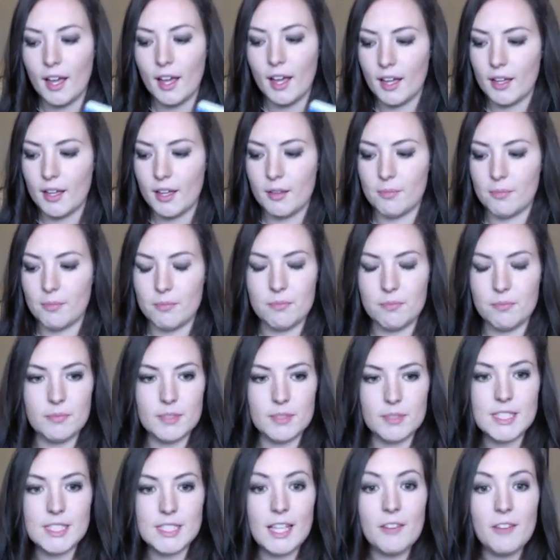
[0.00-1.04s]
Saving money
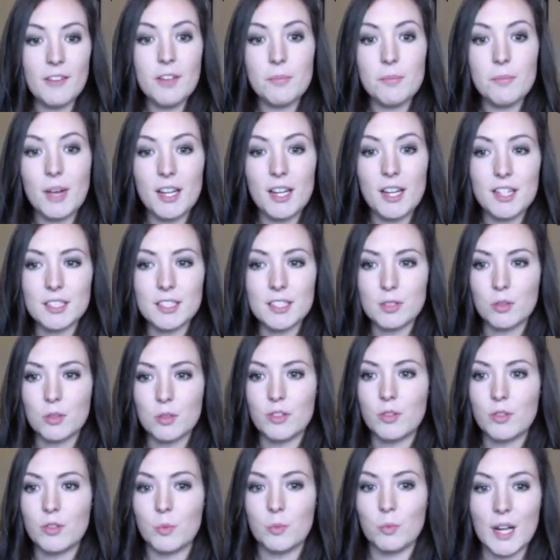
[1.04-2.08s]
is sort of a race
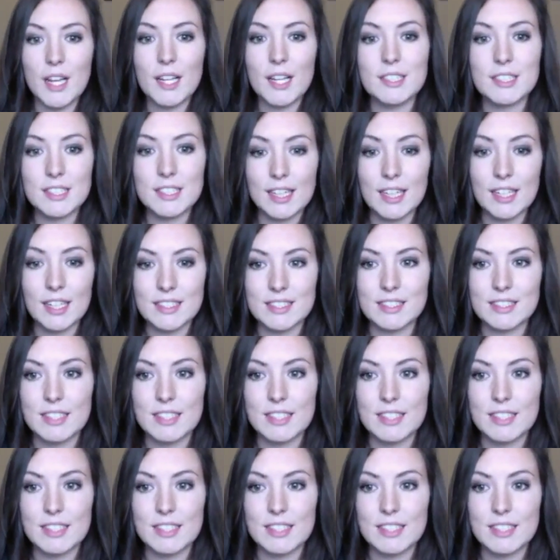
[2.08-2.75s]
against time.